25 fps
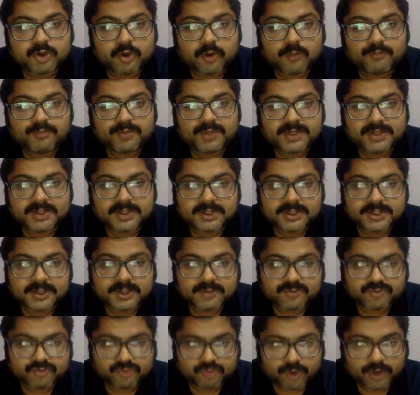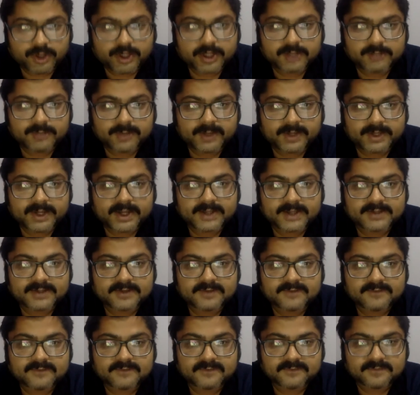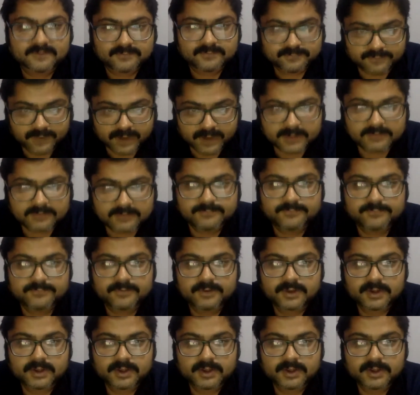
completely destroyed by 1965